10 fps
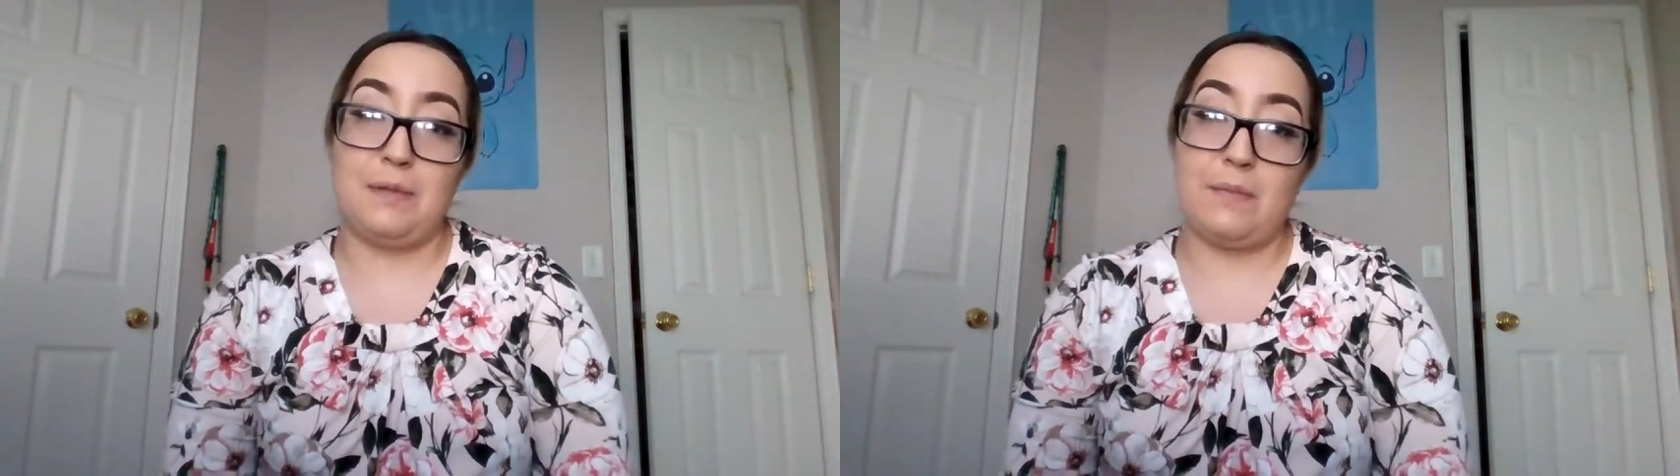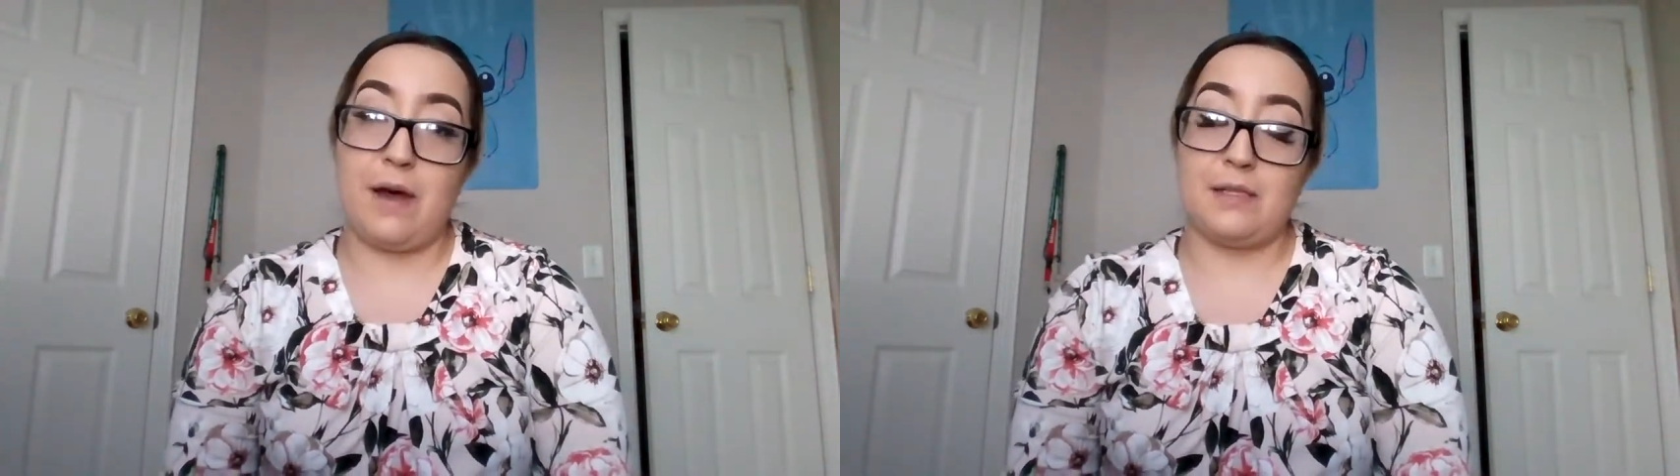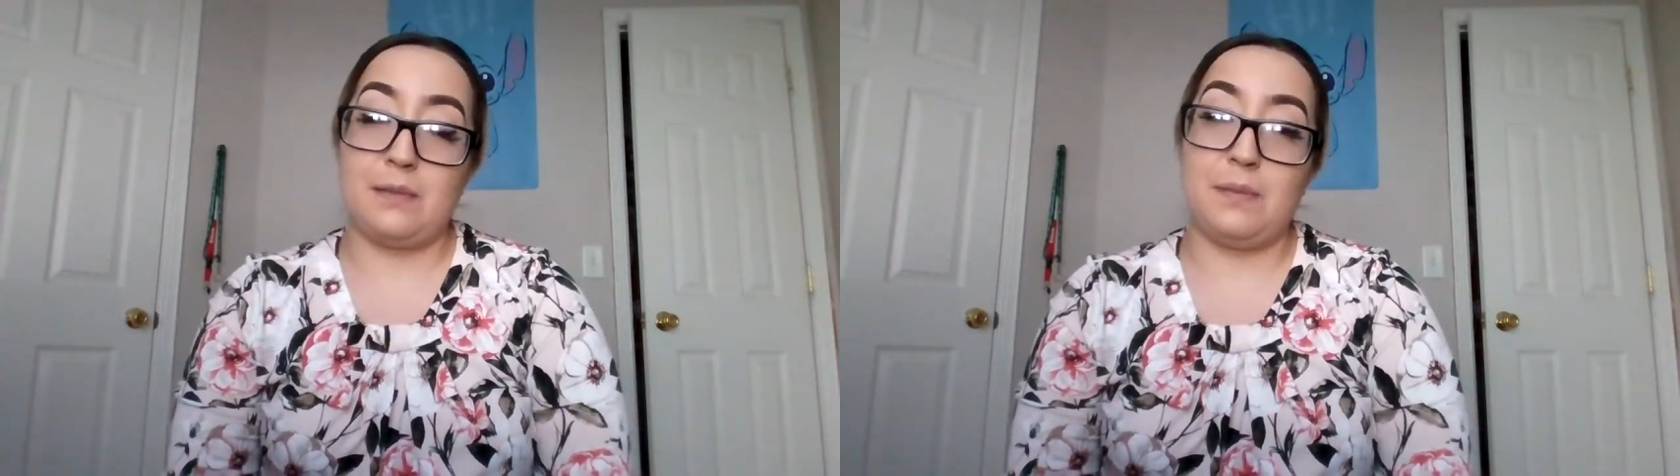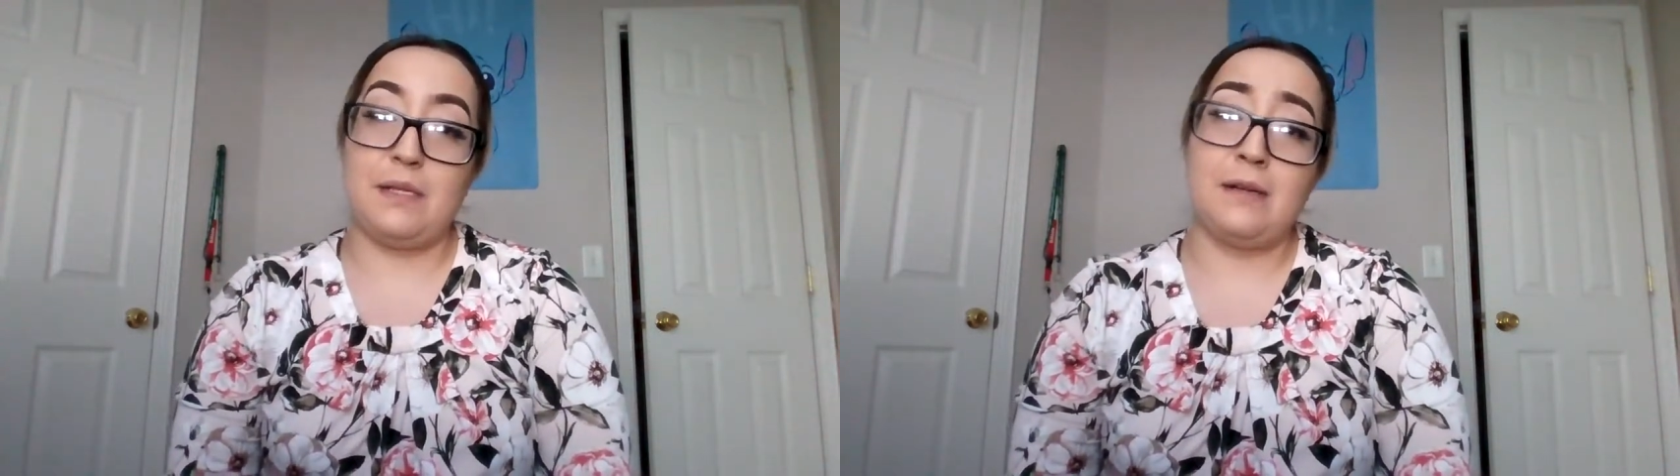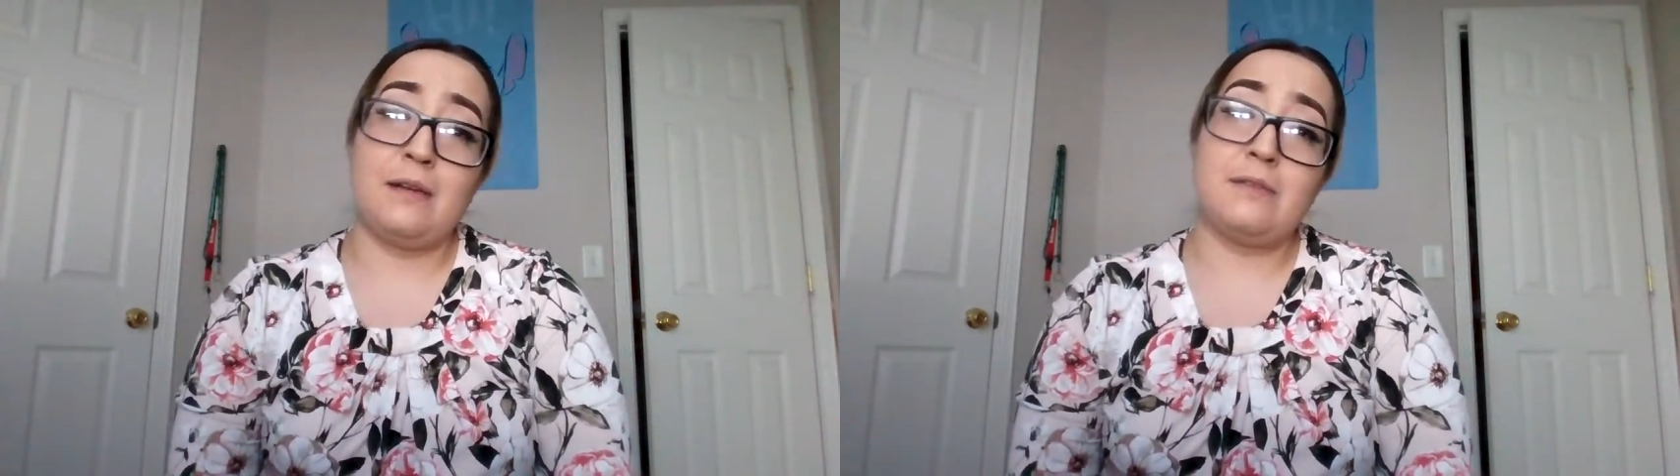
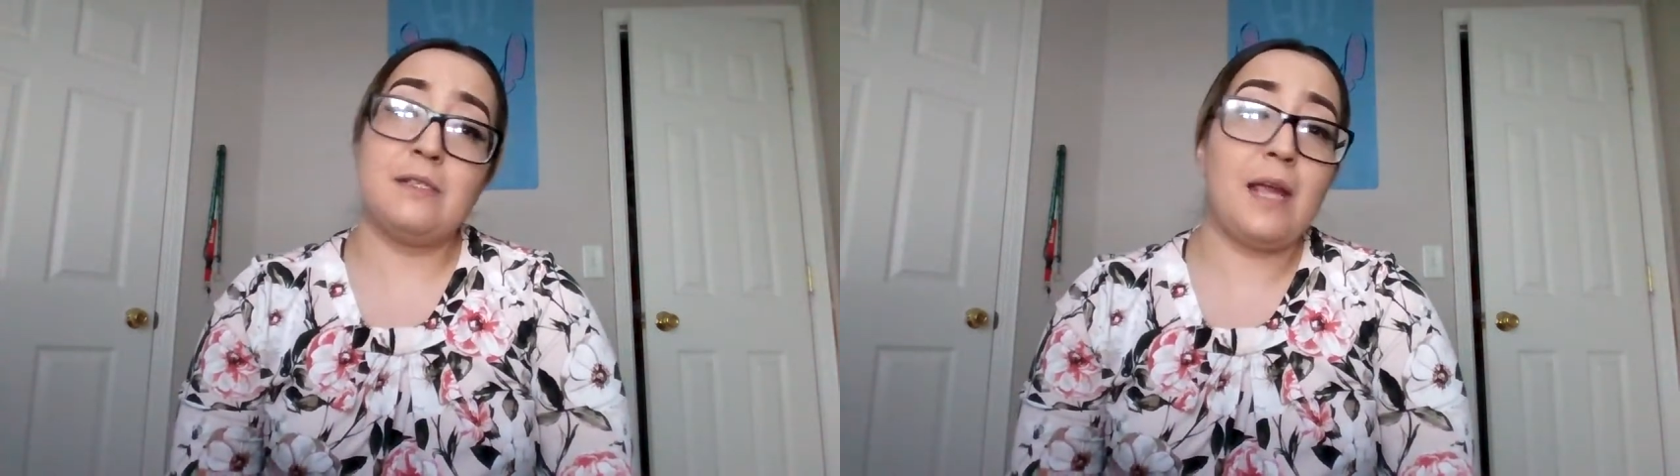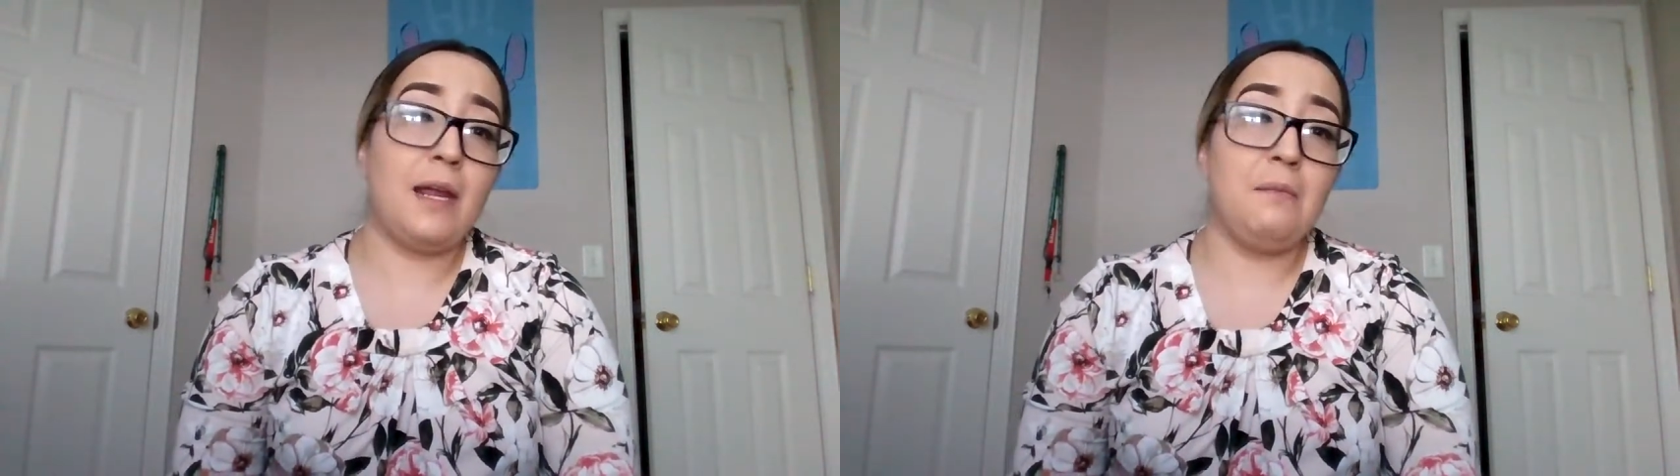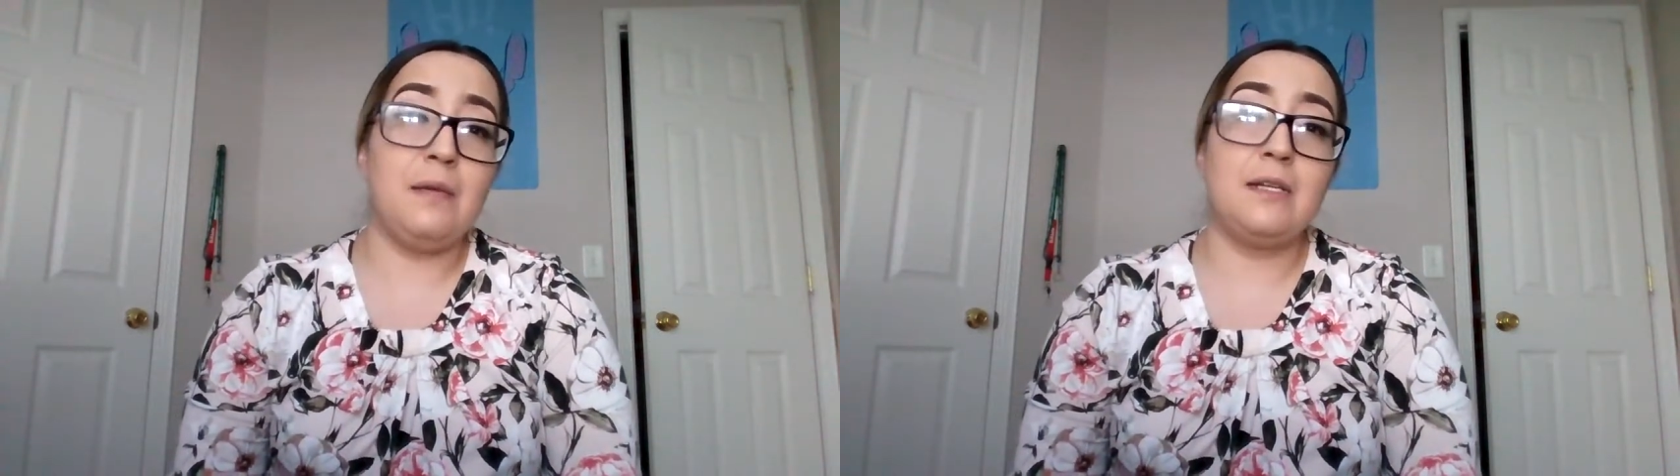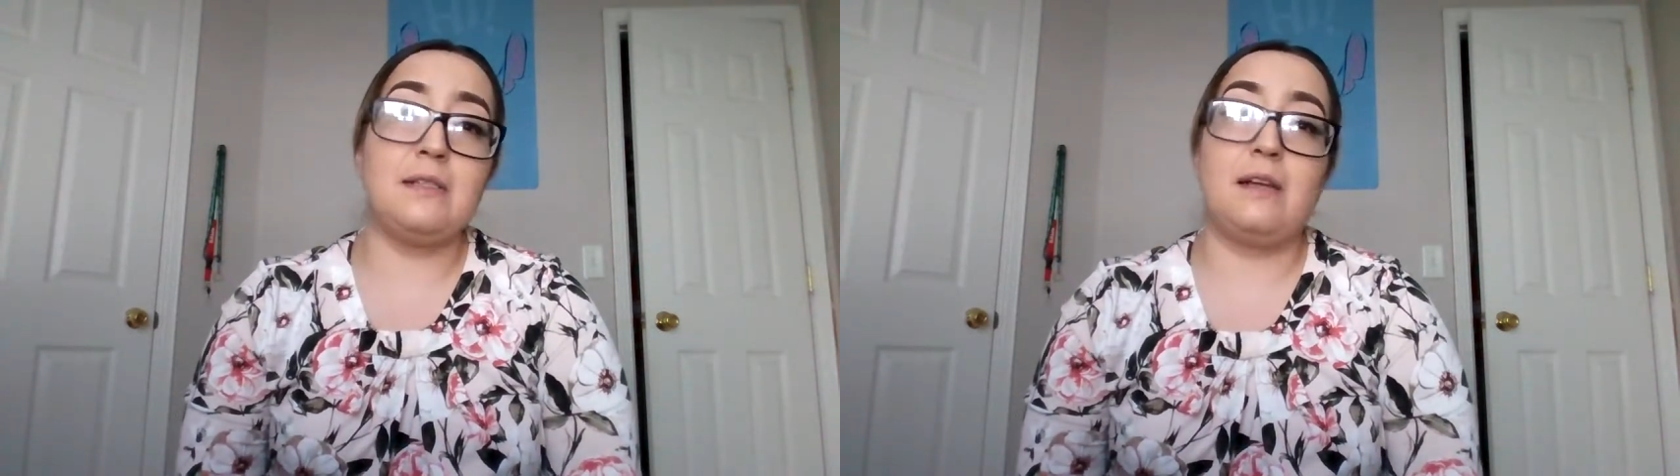possibility of staying because